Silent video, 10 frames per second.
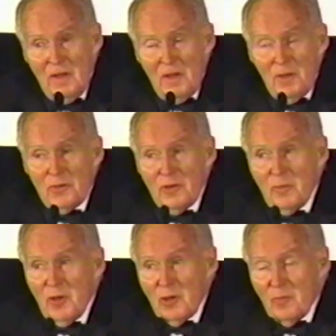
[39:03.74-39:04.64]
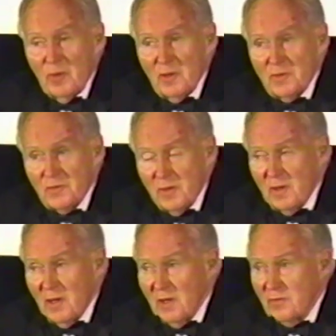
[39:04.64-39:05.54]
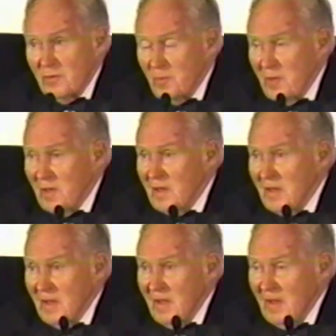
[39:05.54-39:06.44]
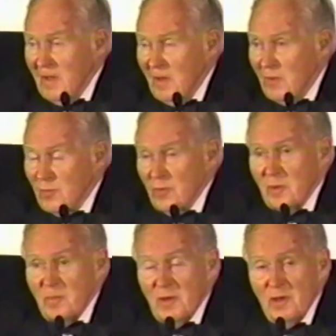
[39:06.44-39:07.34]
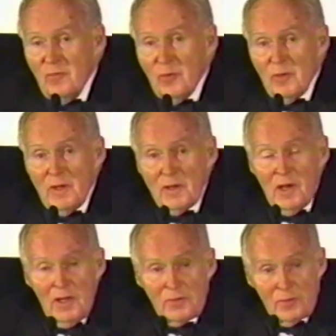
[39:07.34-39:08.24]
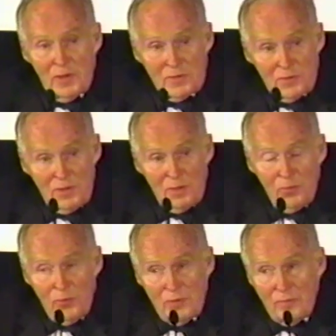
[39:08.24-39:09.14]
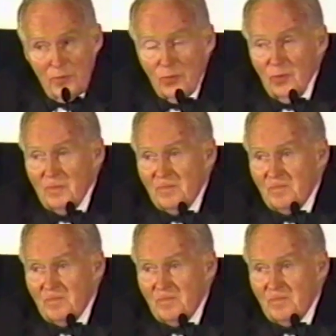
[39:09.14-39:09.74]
into the better place that it has to be. So let me give you a contrasting point of view.